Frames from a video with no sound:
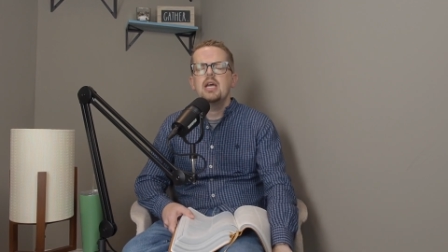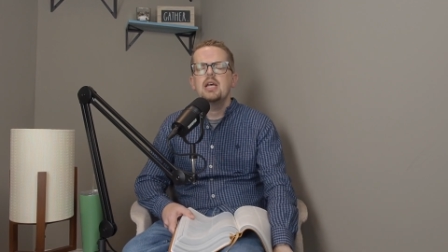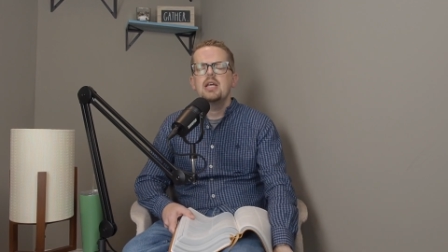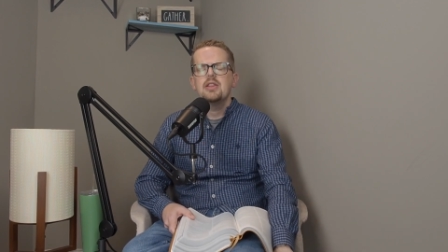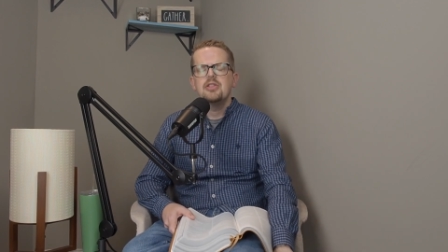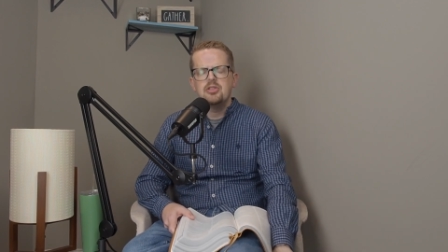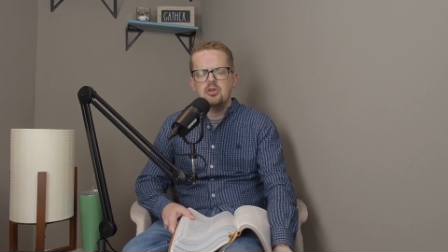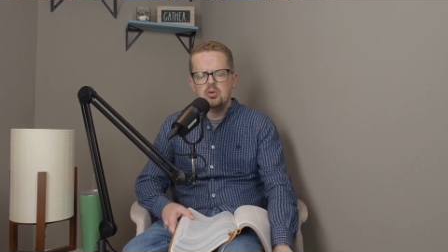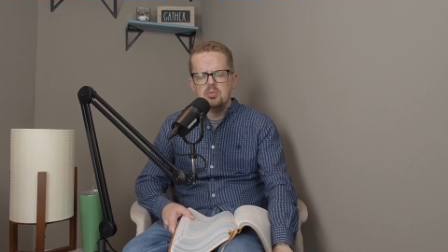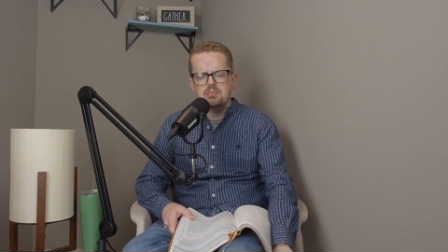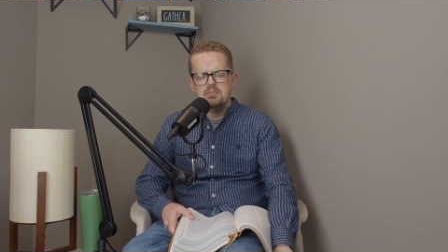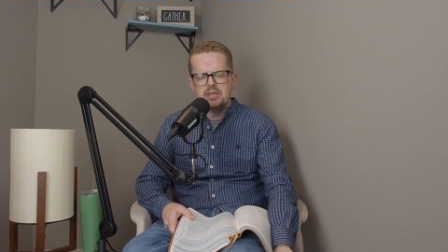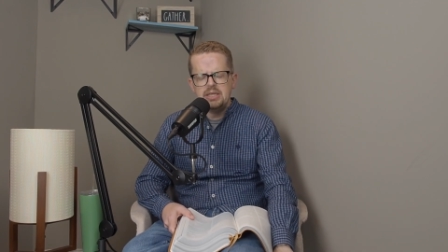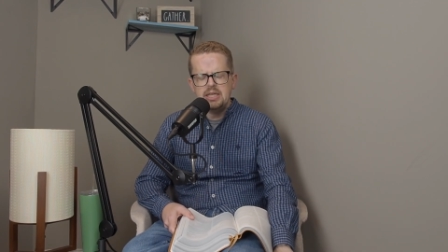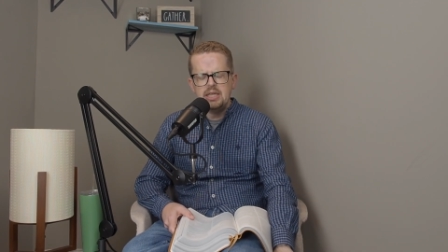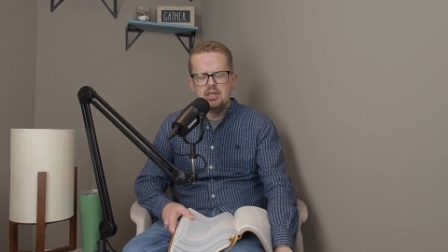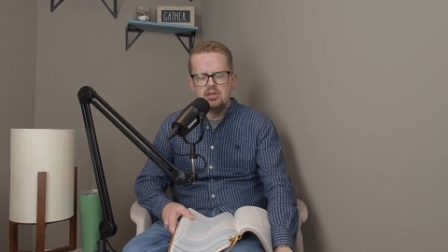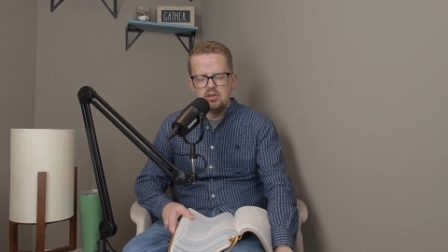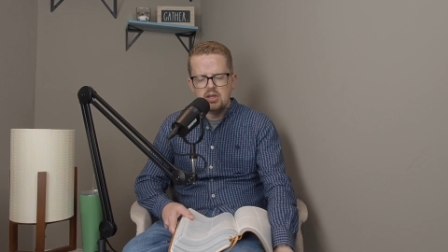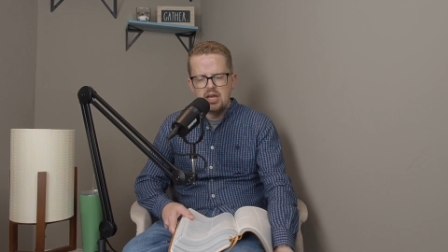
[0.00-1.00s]
they're
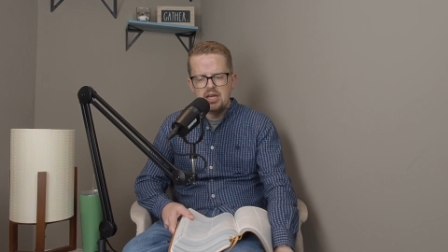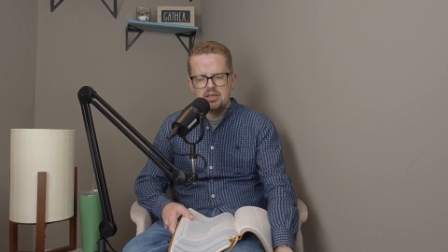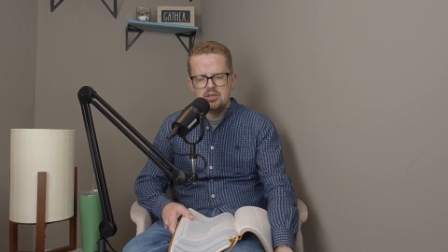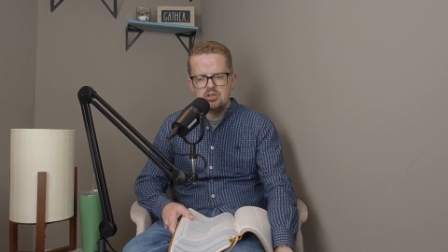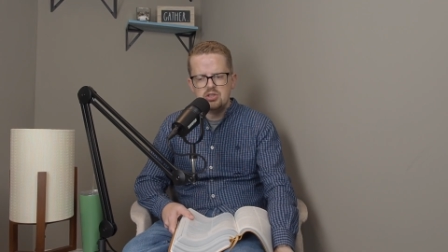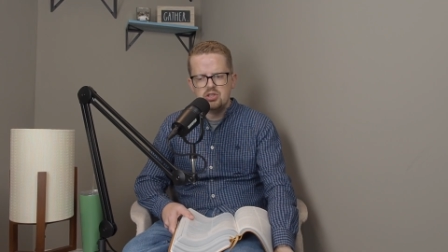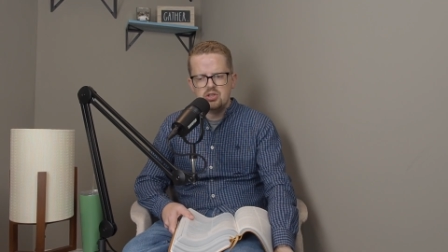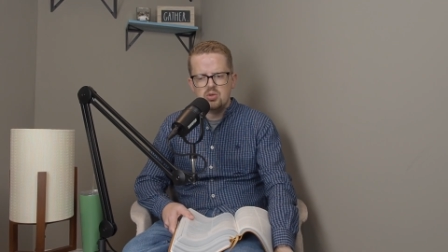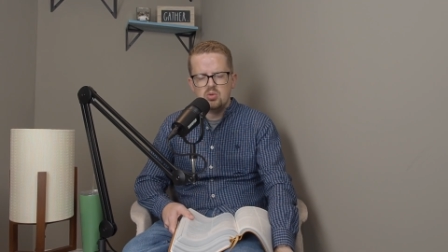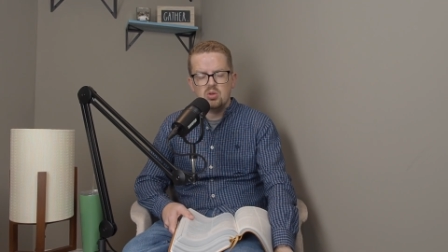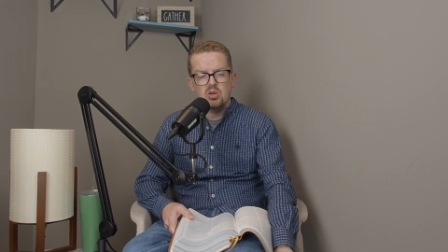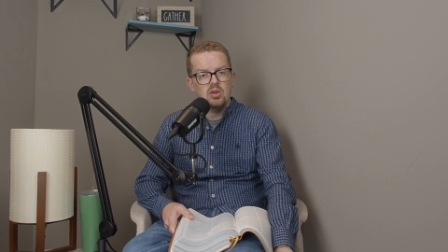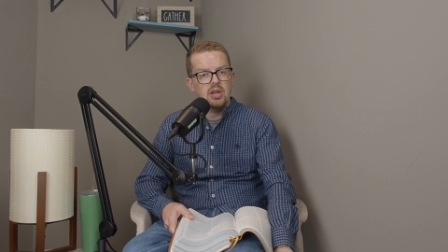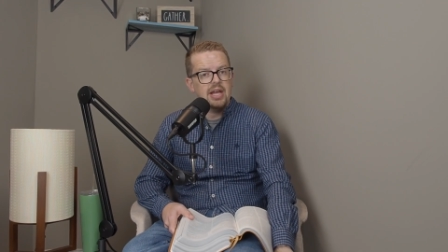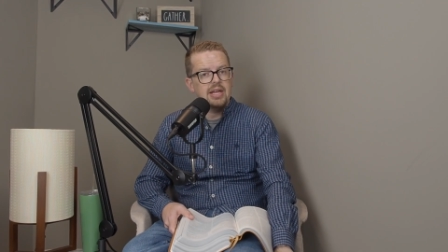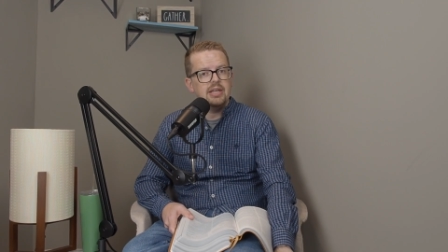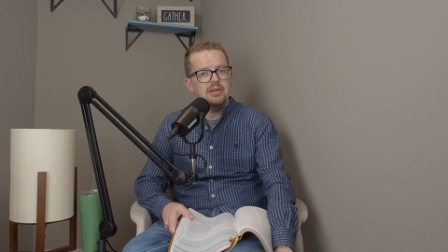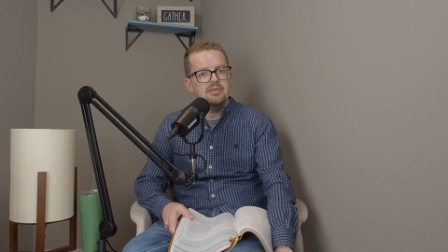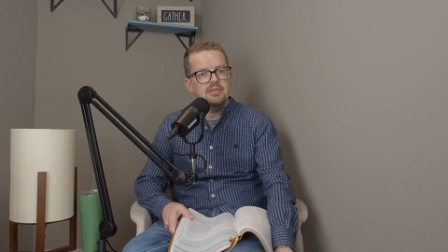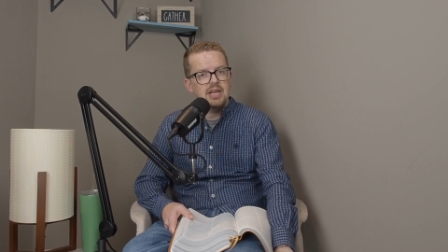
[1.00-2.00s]
being led to the
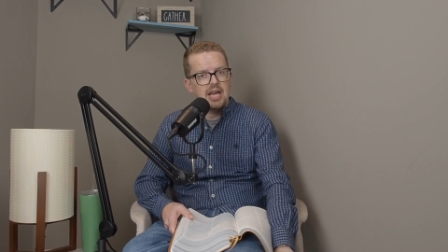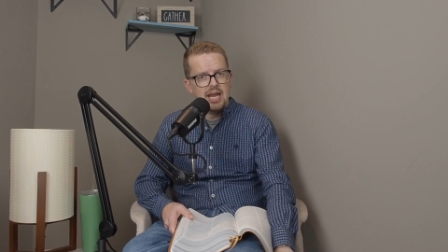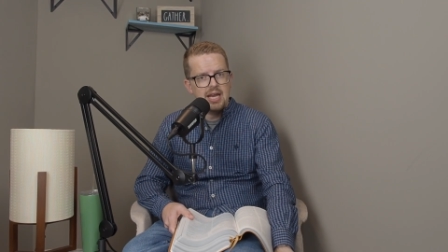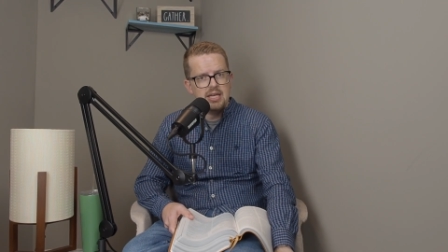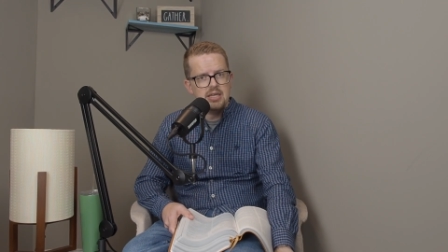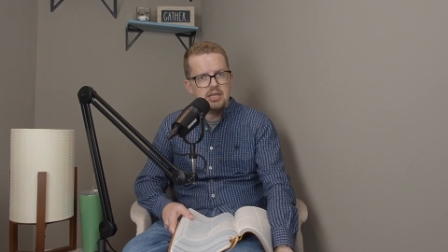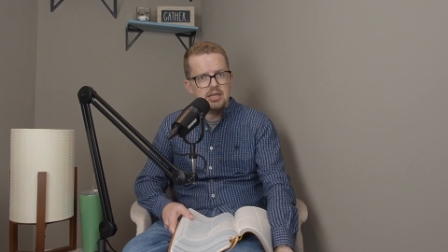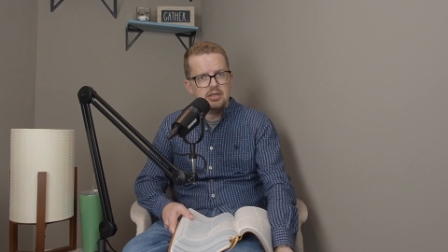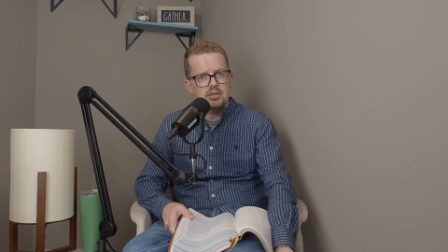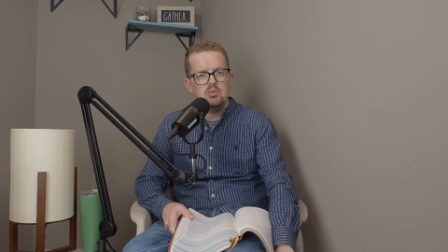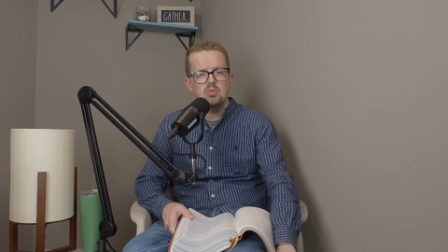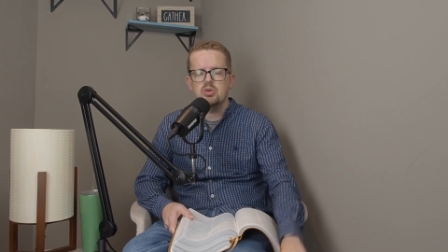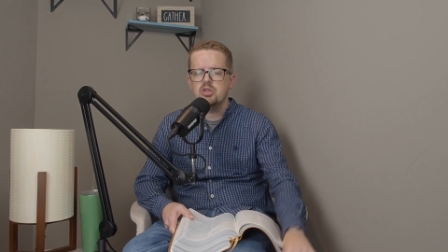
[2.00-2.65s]
land of Canaan,